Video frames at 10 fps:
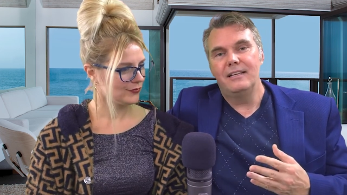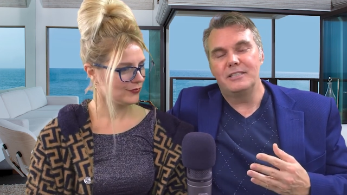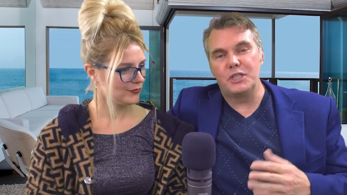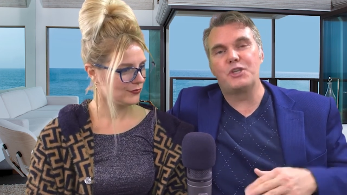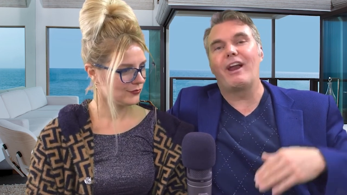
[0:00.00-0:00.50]

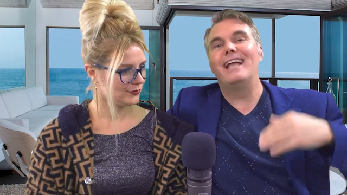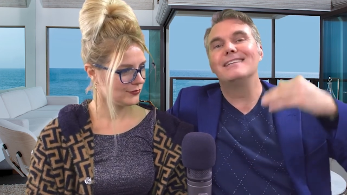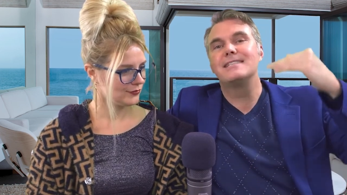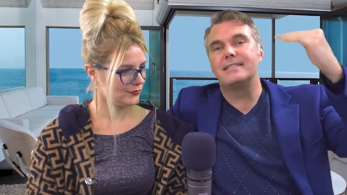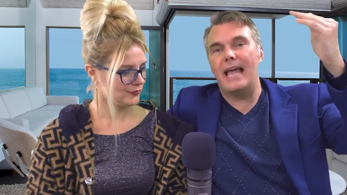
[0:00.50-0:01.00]
Speaker 1: to
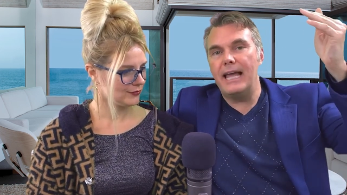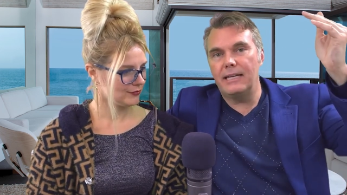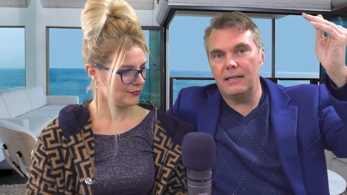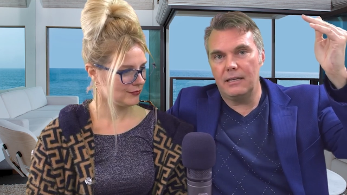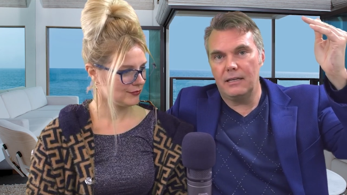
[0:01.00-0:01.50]

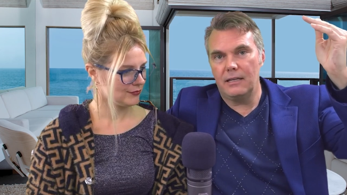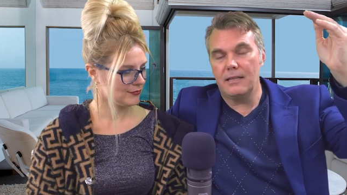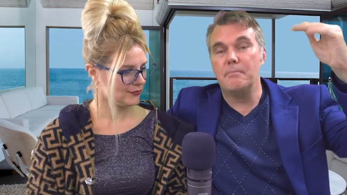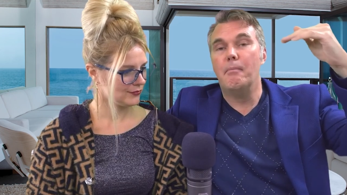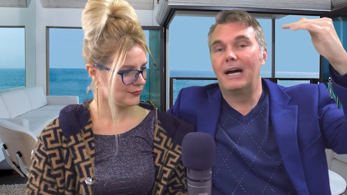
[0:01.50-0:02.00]
transcend
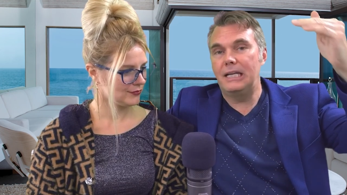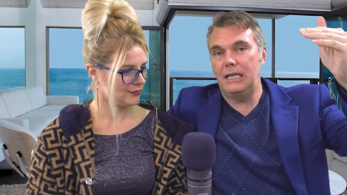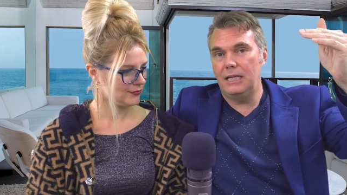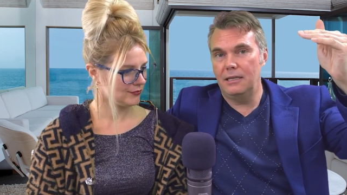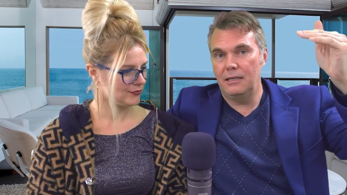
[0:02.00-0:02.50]
the money
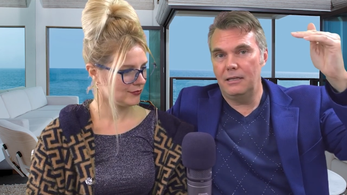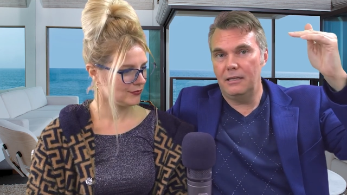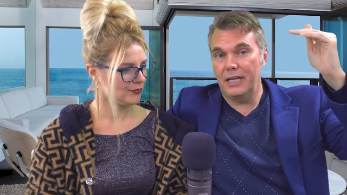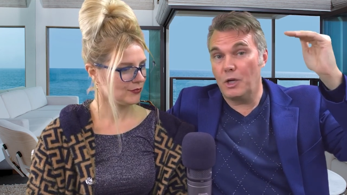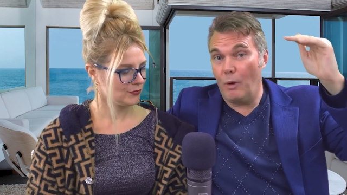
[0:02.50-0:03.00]

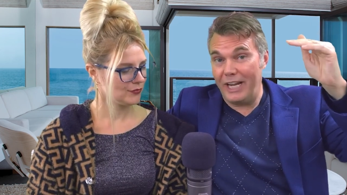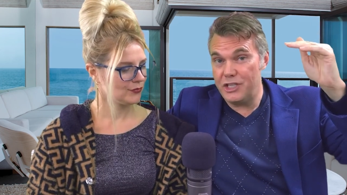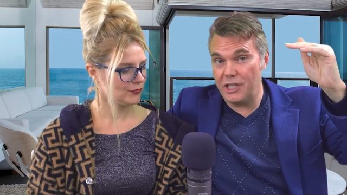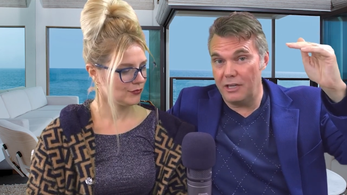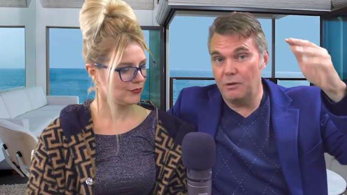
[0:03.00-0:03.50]

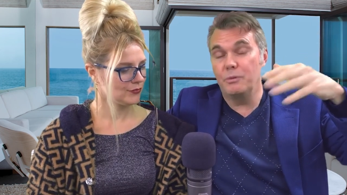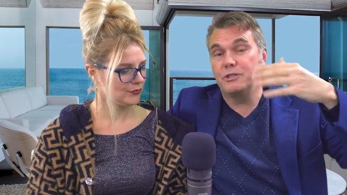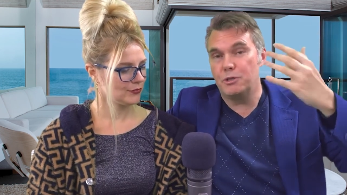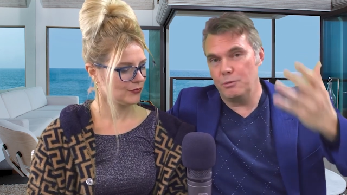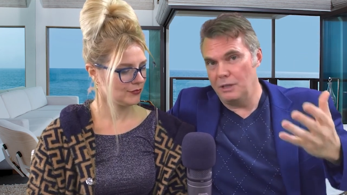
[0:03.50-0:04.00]
equation with
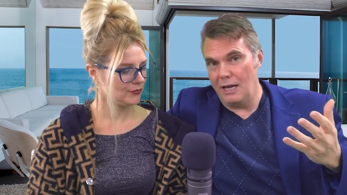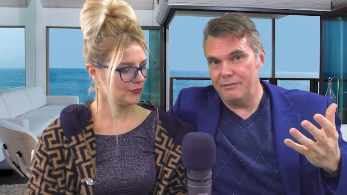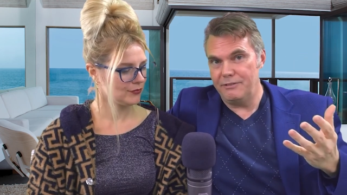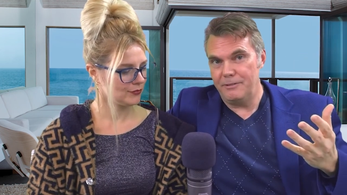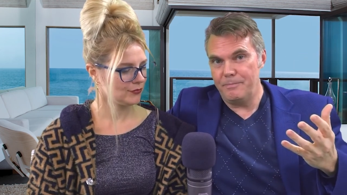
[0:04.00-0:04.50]
true love,
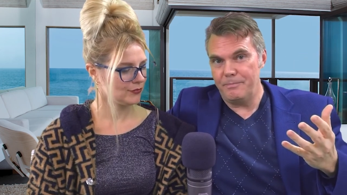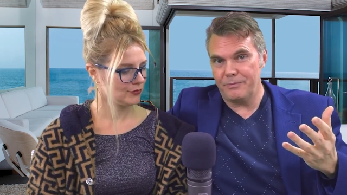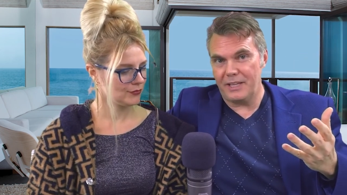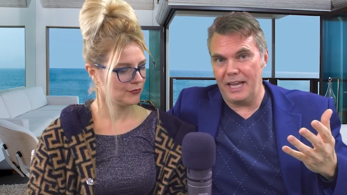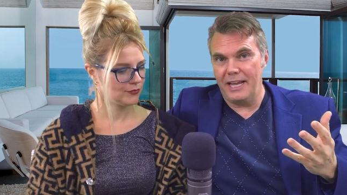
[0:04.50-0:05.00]

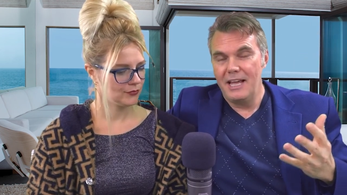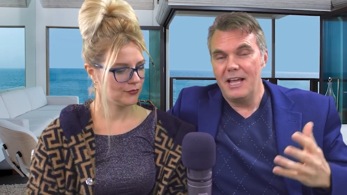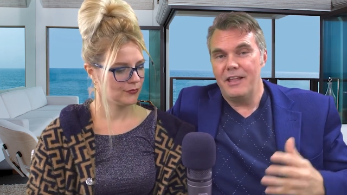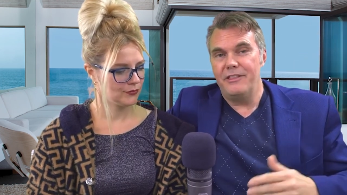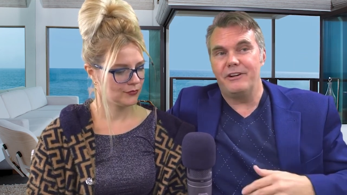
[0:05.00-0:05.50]
okay?
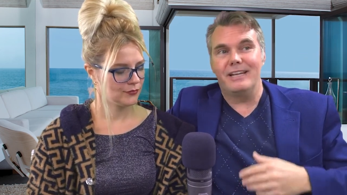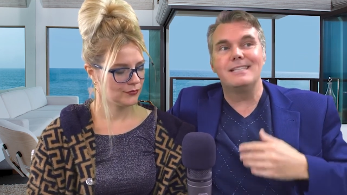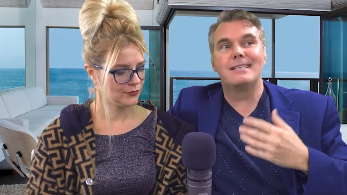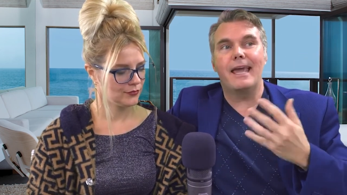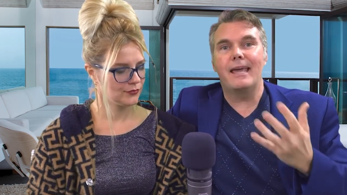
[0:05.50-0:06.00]
There is
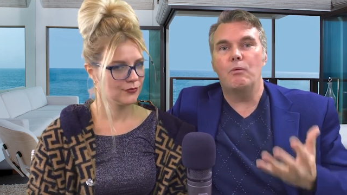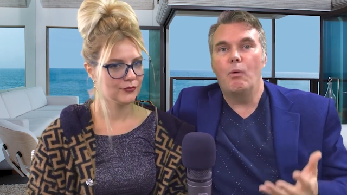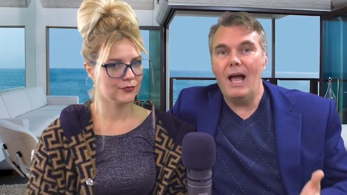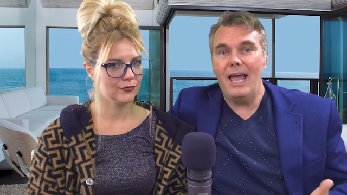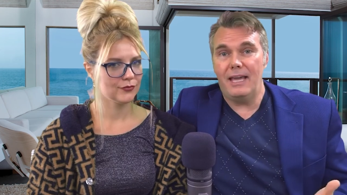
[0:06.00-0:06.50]
a
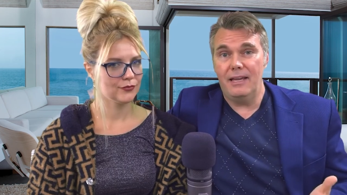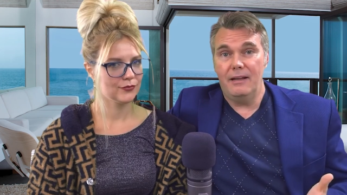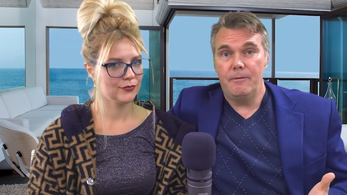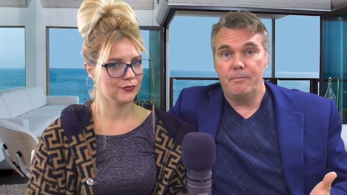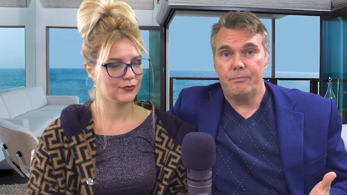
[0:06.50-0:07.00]
way
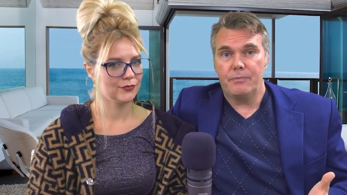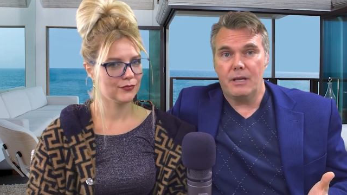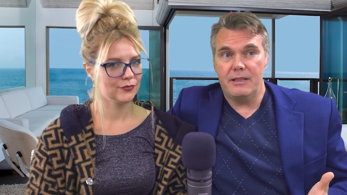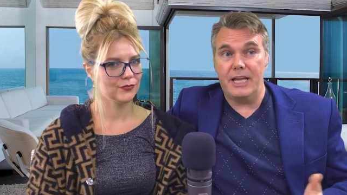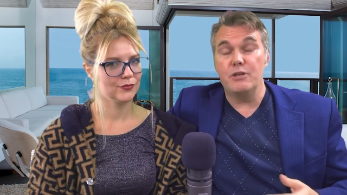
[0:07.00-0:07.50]

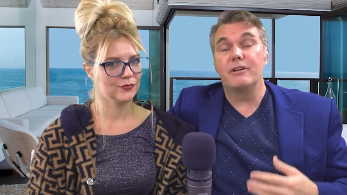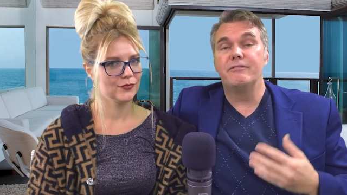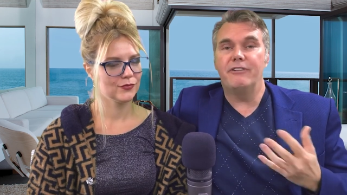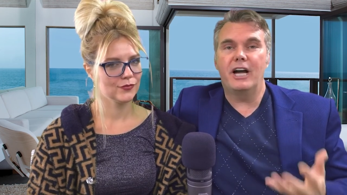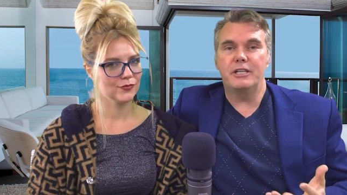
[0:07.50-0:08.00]
that you can
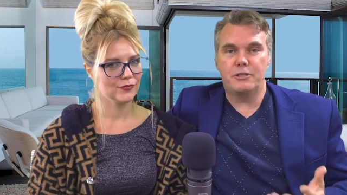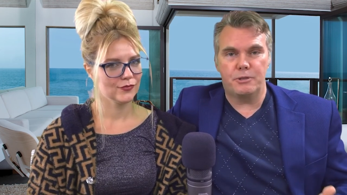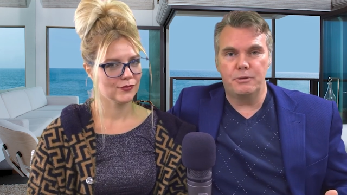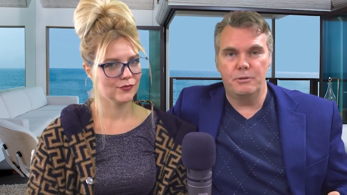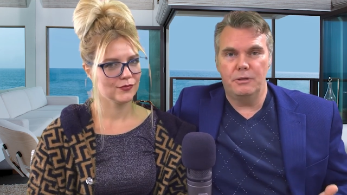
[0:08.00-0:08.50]
find
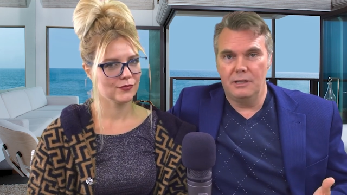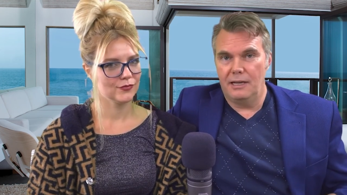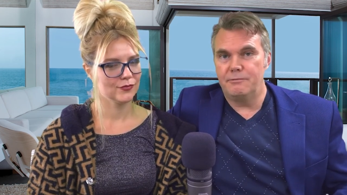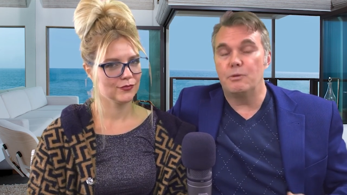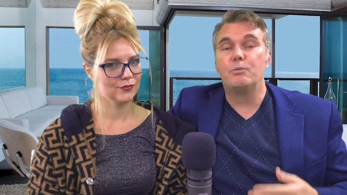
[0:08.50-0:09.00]
true
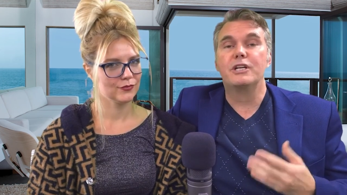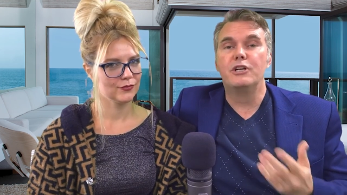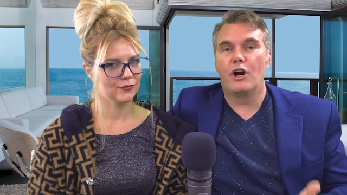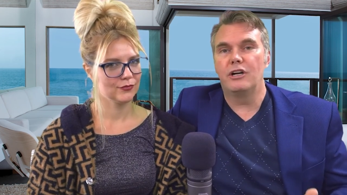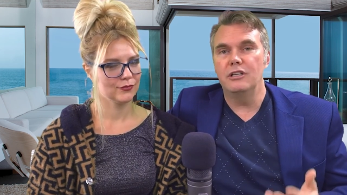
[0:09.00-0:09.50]
love
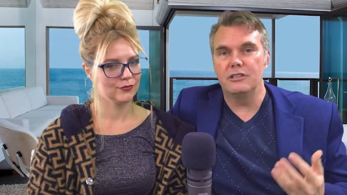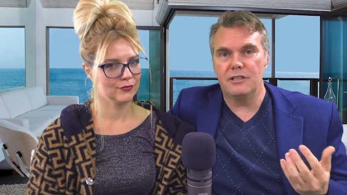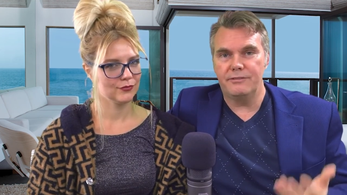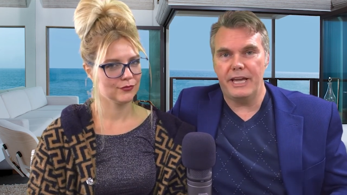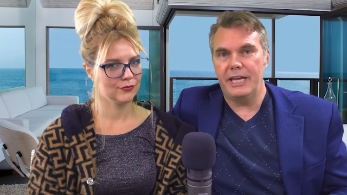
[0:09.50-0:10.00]
regardless
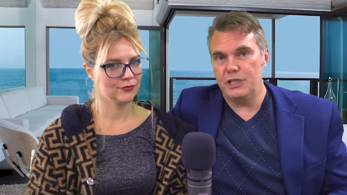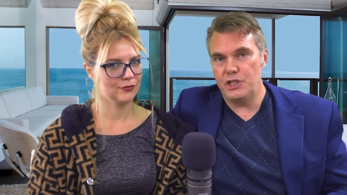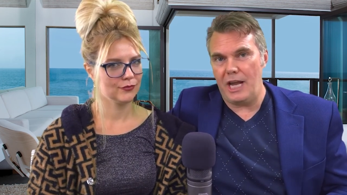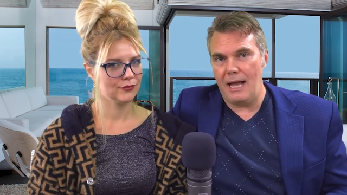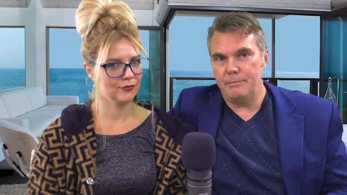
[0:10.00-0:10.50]
of age
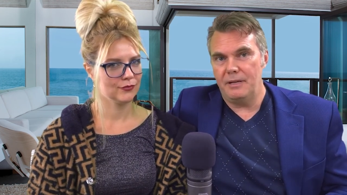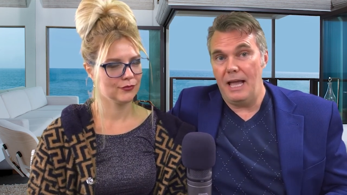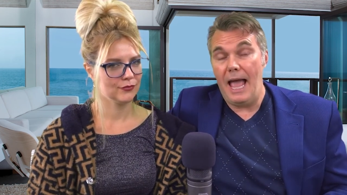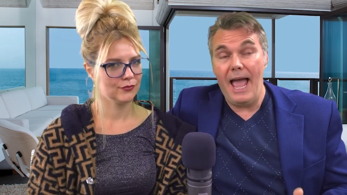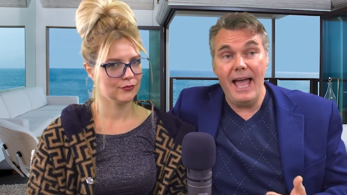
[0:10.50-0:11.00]
gap
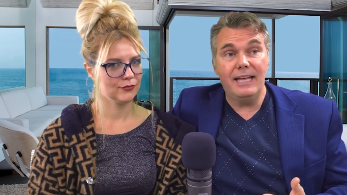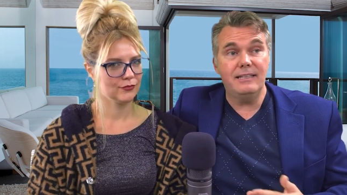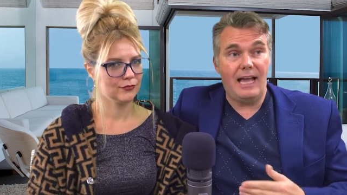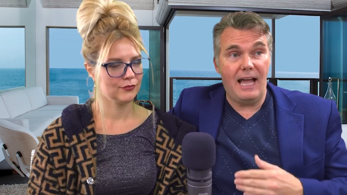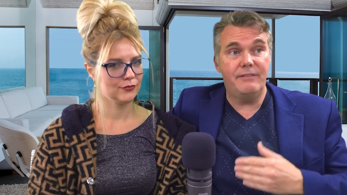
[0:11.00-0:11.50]
and
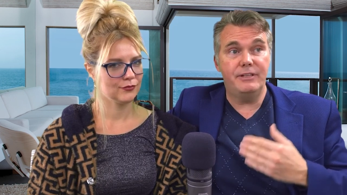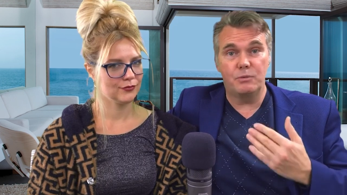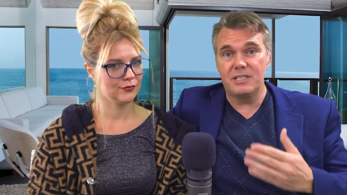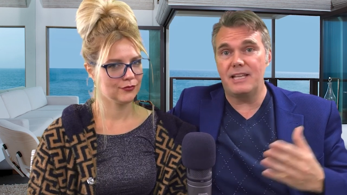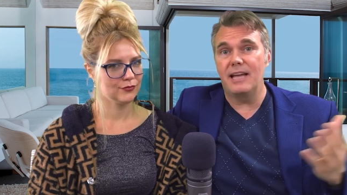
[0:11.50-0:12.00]
have it
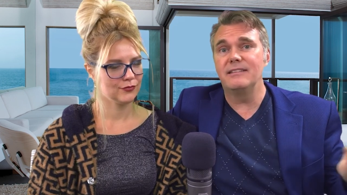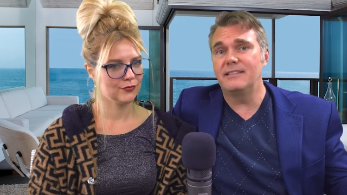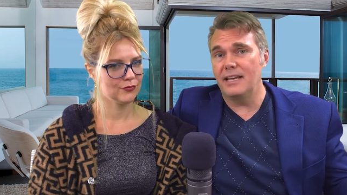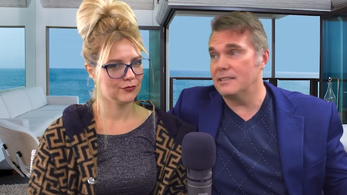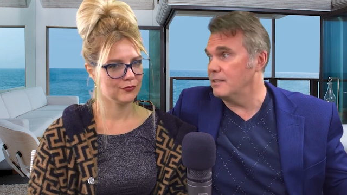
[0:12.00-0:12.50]
withstand the
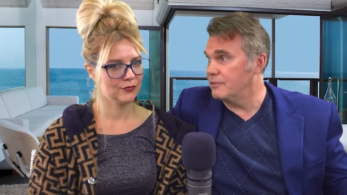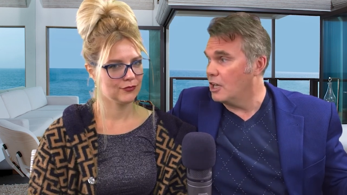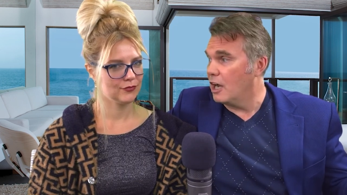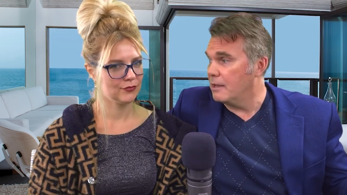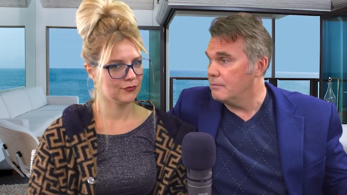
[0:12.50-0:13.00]
test of
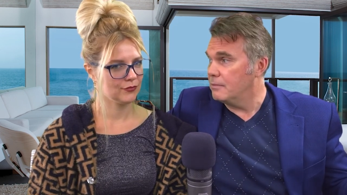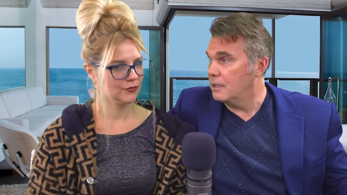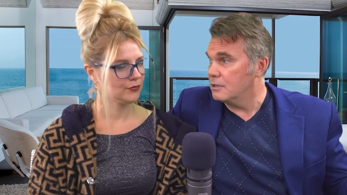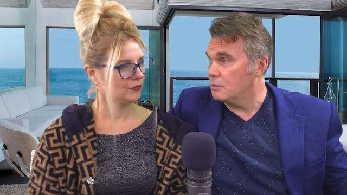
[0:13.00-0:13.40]
time as